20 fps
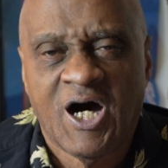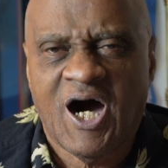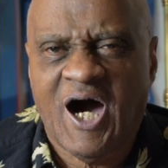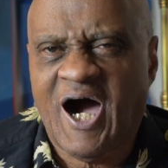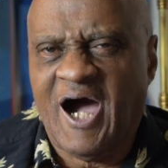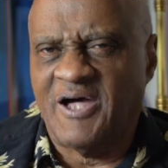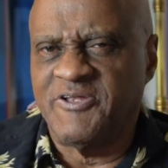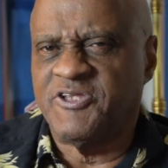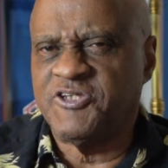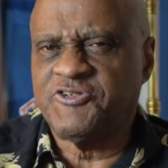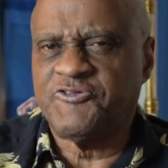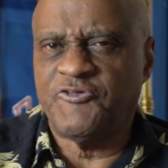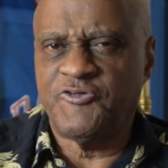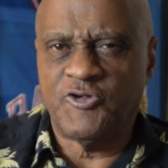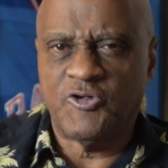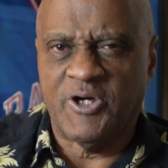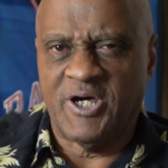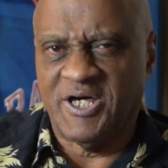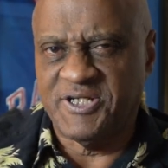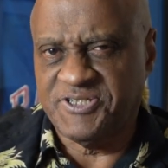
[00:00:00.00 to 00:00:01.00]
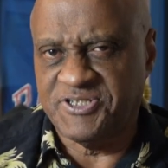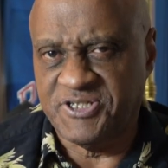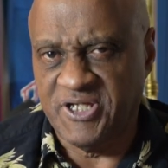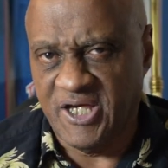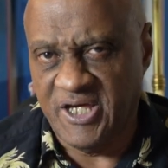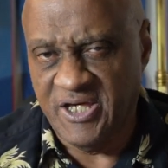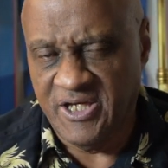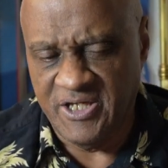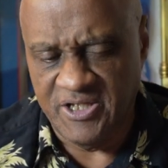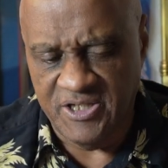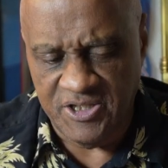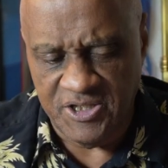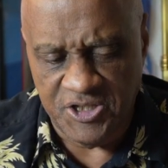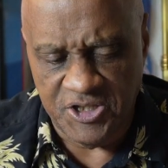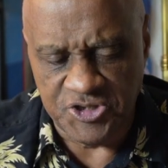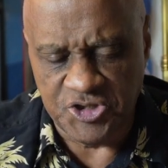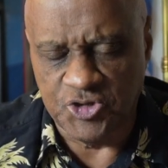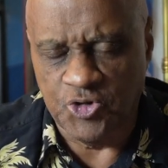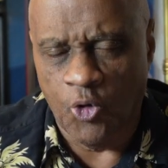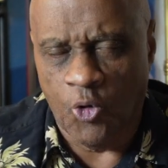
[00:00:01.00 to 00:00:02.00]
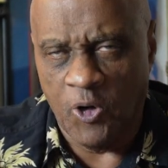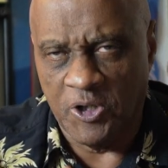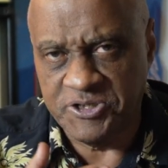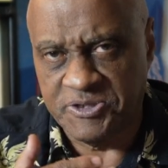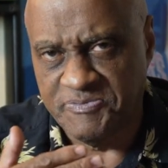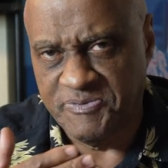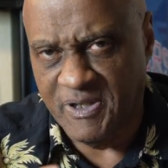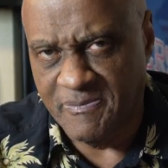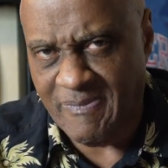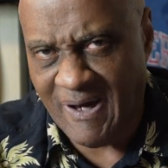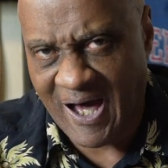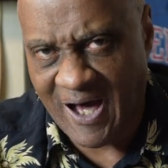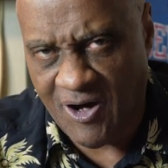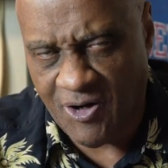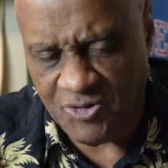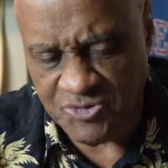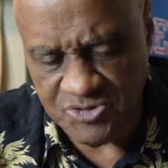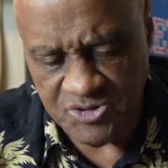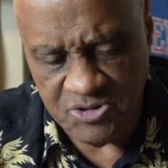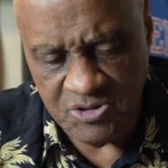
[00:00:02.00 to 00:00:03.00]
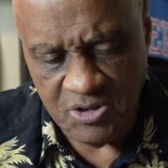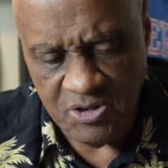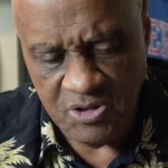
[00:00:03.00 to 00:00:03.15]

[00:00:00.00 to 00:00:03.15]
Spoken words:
Hi, this video essay is going to be about